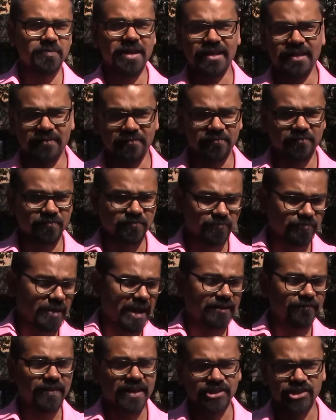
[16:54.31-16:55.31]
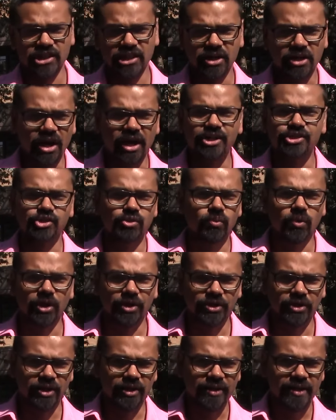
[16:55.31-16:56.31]
making manufacturing cars or
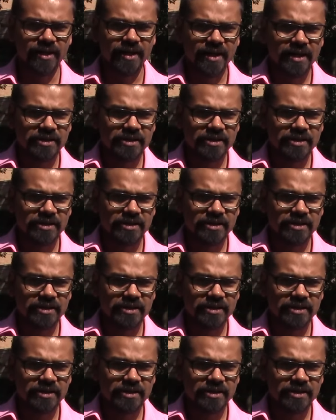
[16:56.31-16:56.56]
whatnot.